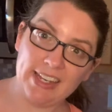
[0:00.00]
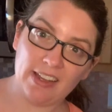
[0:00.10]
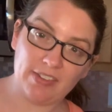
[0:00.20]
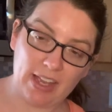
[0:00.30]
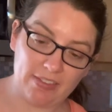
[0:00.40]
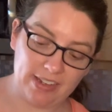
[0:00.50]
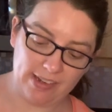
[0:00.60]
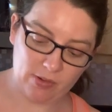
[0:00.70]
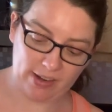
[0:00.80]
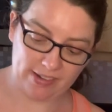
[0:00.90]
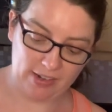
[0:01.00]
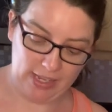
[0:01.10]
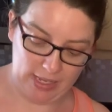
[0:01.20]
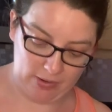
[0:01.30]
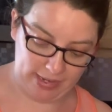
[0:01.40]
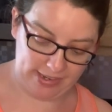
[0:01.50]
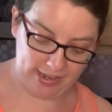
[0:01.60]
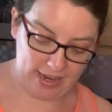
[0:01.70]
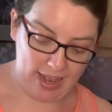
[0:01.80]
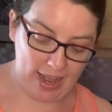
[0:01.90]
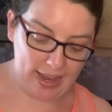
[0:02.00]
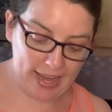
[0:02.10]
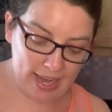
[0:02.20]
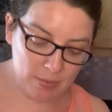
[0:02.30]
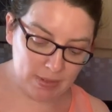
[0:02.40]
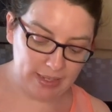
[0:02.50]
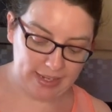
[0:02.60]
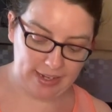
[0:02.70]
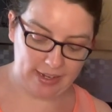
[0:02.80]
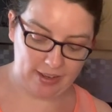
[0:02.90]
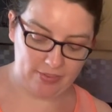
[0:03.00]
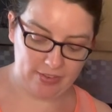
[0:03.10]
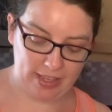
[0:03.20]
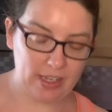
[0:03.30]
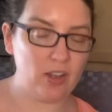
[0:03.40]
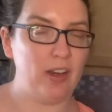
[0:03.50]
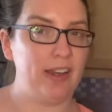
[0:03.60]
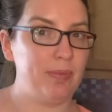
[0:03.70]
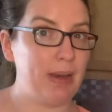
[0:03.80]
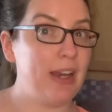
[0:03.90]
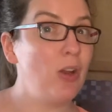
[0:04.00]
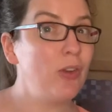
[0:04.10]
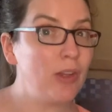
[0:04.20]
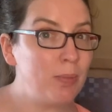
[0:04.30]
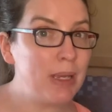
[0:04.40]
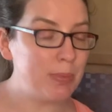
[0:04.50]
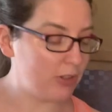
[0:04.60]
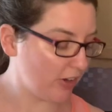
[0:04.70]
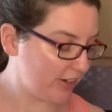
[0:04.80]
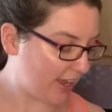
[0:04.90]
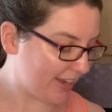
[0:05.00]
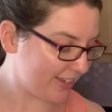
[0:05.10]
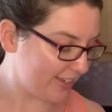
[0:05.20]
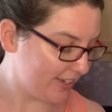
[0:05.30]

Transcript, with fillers: enough to have a dishwasher, which I am lucky enough, thank goodness, but I know some people are not.